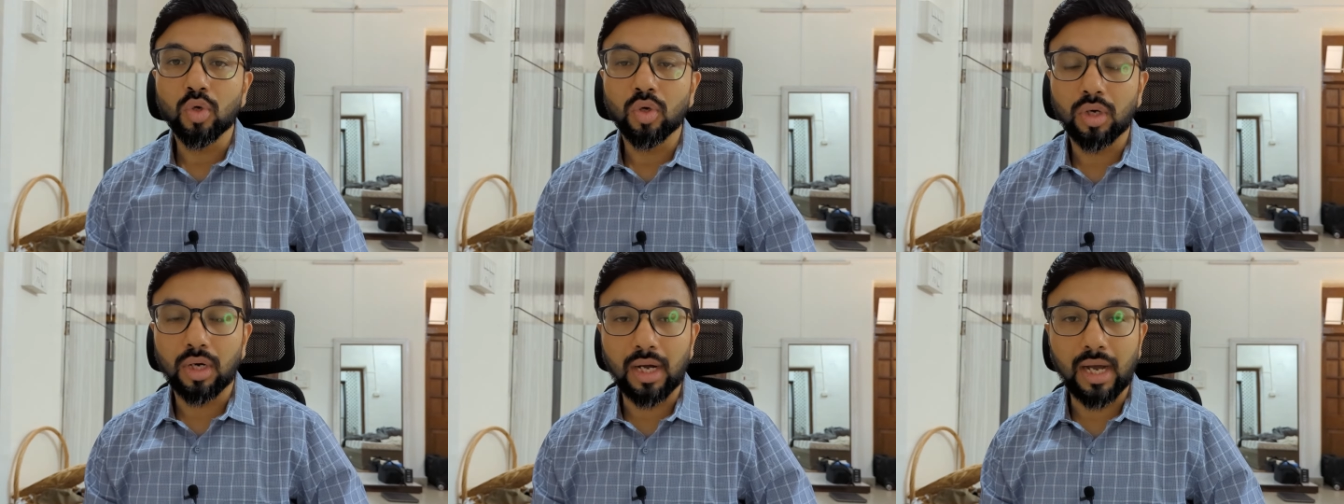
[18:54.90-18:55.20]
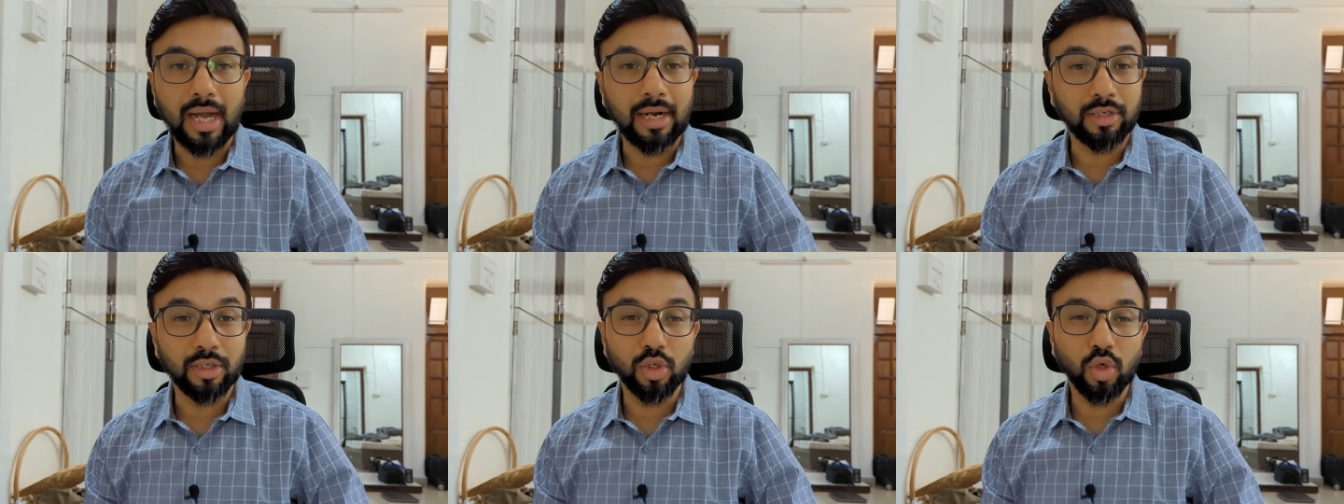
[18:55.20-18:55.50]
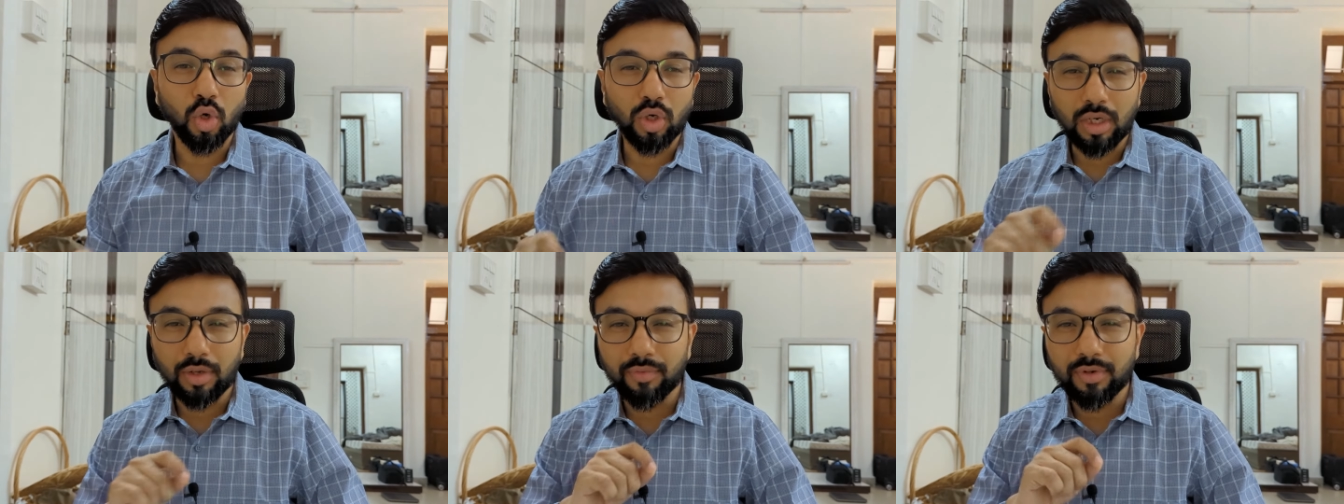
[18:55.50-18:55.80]
I did
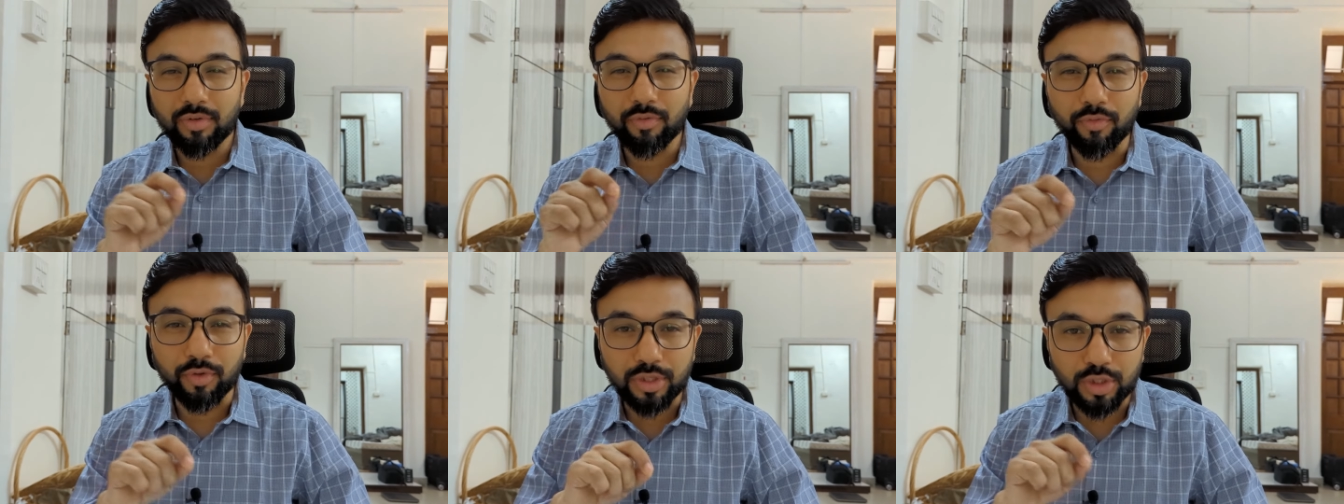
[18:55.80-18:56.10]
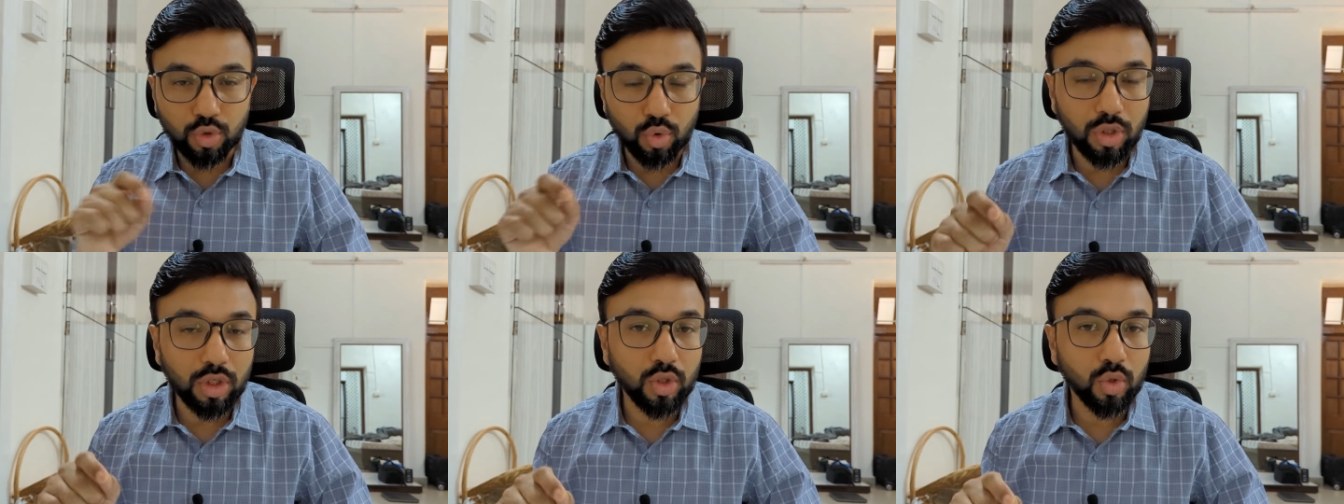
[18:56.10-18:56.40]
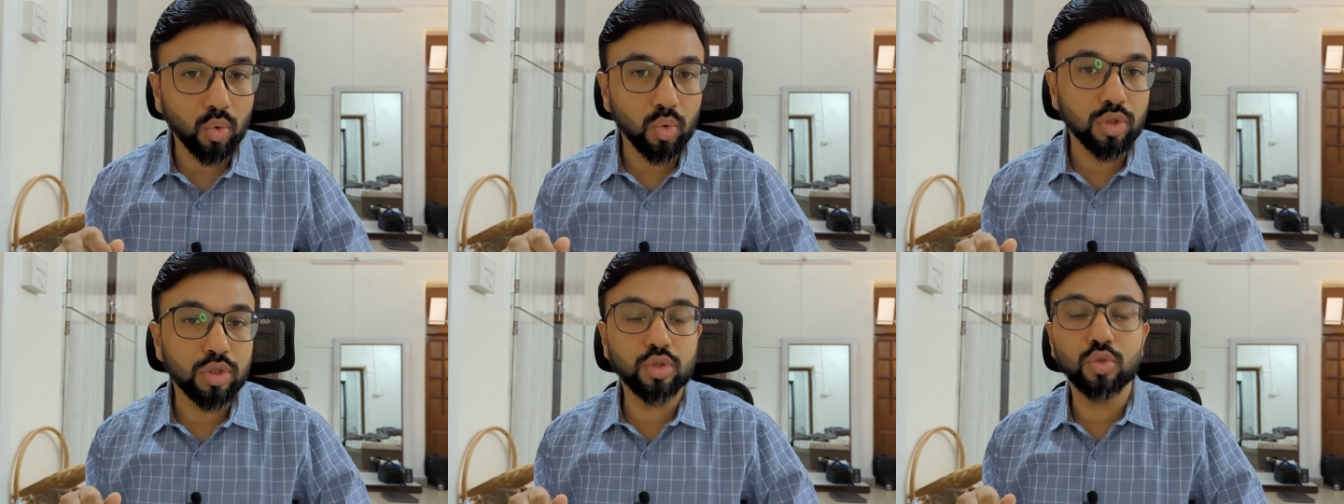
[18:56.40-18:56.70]
not have any visual
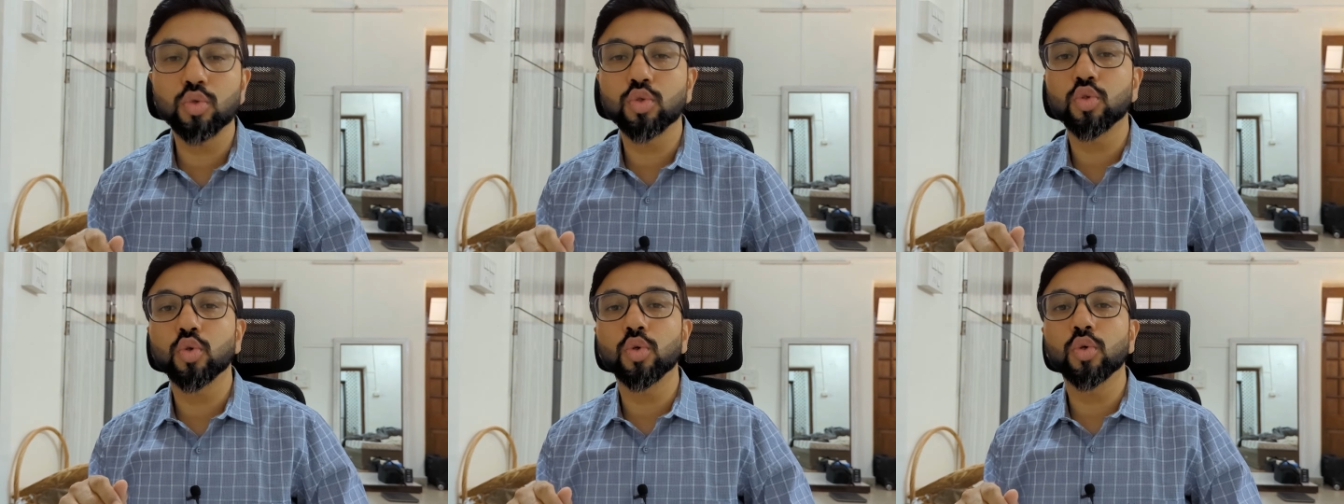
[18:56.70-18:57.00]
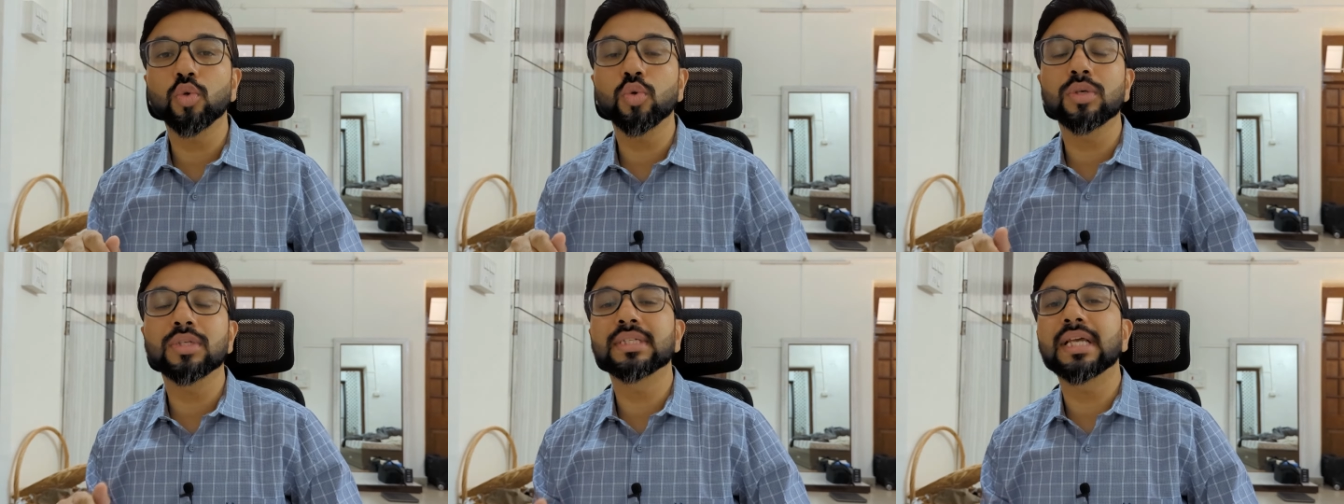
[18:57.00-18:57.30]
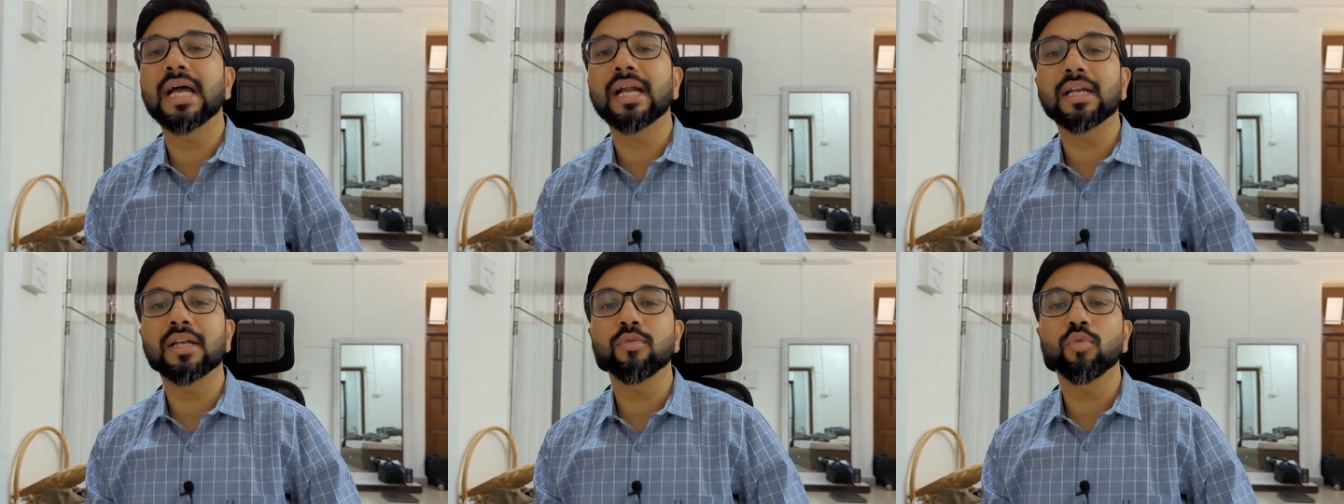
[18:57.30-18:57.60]
tools to show you
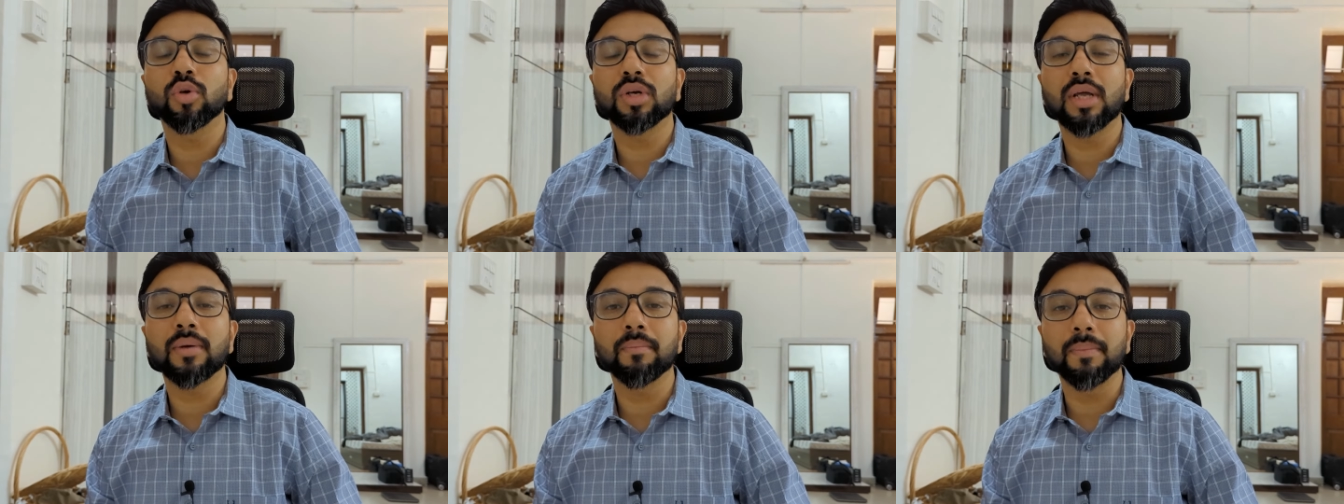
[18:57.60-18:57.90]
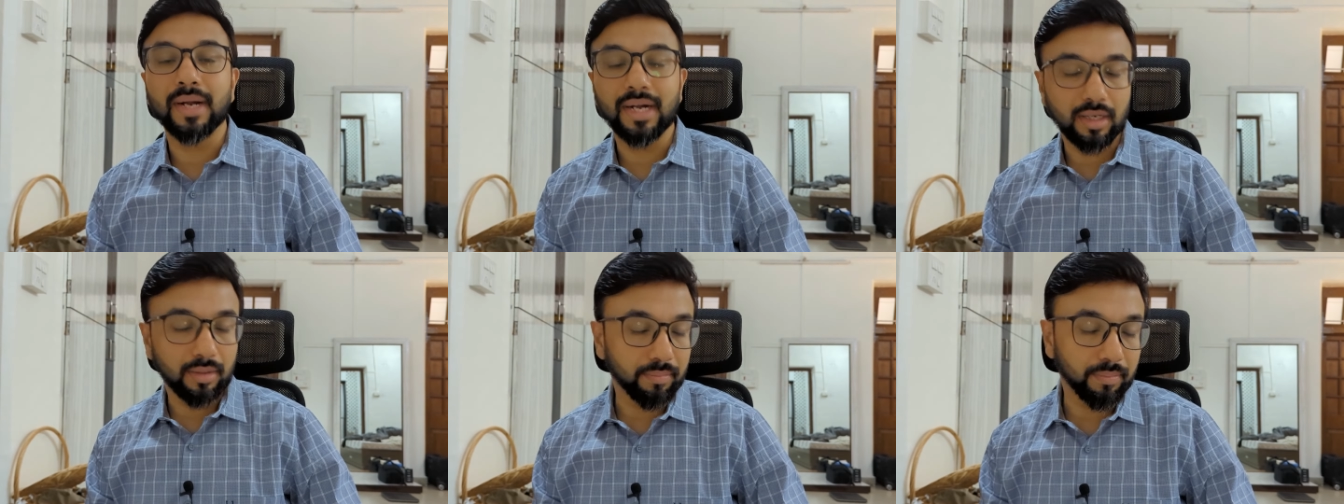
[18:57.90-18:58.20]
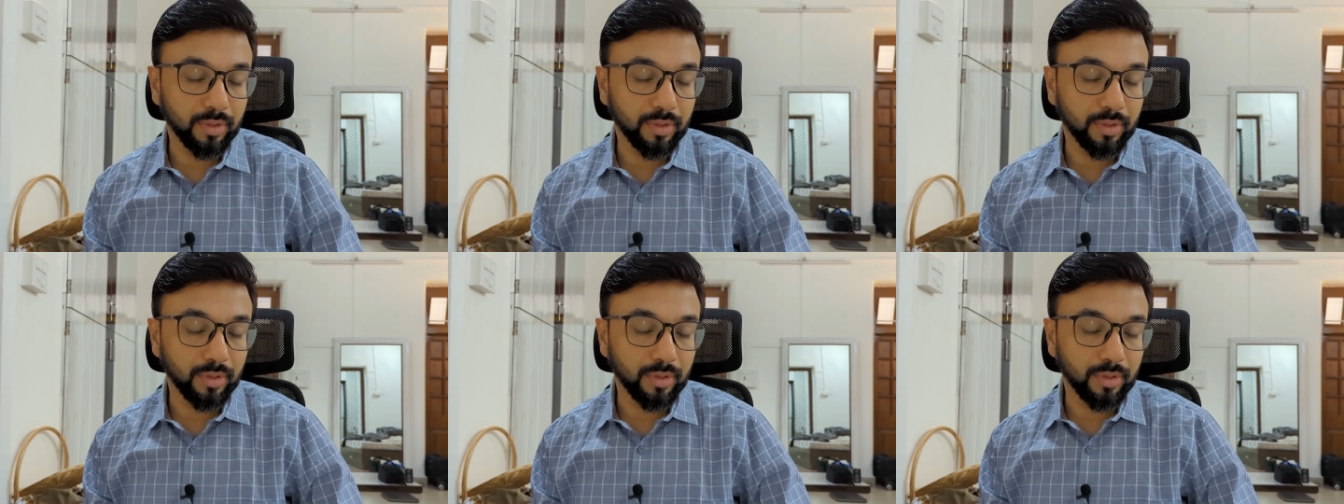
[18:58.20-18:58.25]
exactly what I meant,